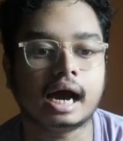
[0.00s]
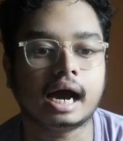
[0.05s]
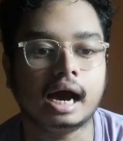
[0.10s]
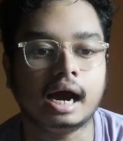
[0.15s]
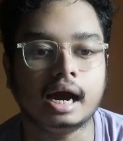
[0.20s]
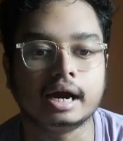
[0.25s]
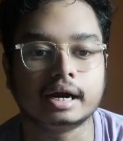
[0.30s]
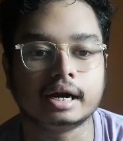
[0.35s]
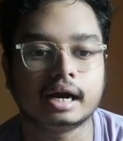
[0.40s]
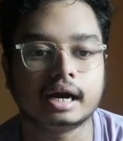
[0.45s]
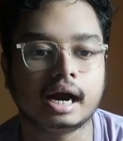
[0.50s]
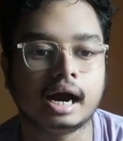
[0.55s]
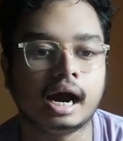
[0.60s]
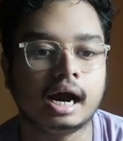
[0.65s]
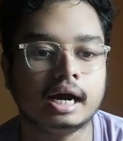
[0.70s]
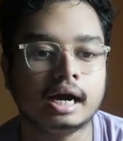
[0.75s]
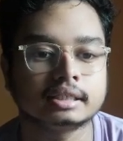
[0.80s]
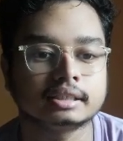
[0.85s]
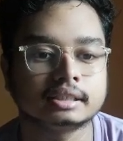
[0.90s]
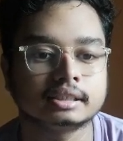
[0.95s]

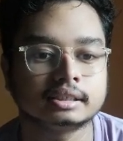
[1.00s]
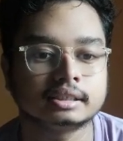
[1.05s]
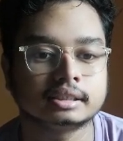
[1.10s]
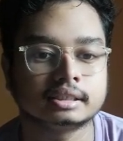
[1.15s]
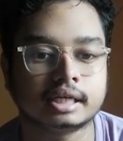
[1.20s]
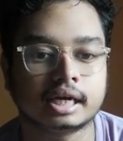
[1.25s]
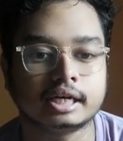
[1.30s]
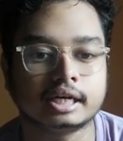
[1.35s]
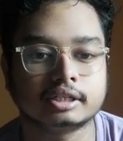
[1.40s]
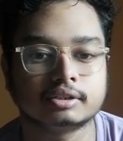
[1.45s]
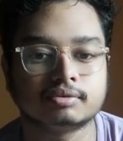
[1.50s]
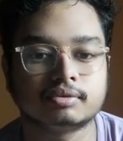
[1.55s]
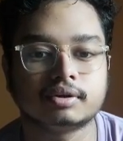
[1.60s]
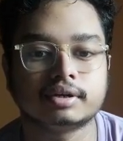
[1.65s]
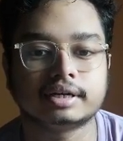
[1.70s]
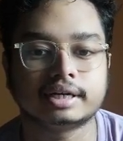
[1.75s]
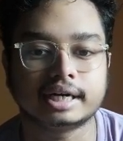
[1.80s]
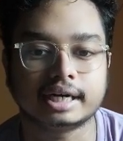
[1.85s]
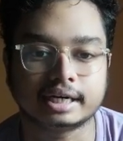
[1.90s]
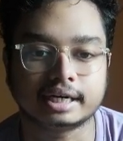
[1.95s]
R stands
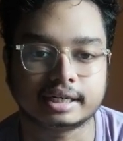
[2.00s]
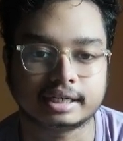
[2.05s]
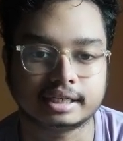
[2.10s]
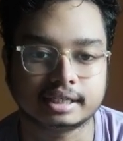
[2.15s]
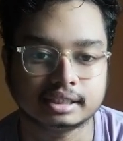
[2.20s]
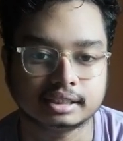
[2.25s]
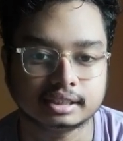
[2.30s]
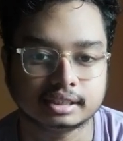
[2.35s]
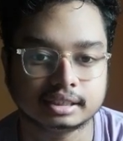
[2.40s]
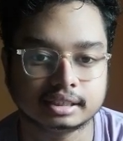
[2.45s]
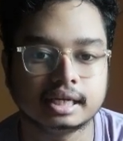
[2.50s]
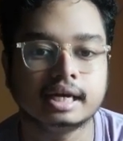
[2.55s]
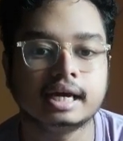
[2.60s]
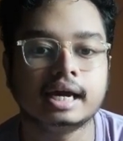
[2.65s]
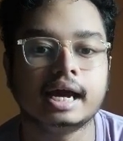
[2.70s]
for rectus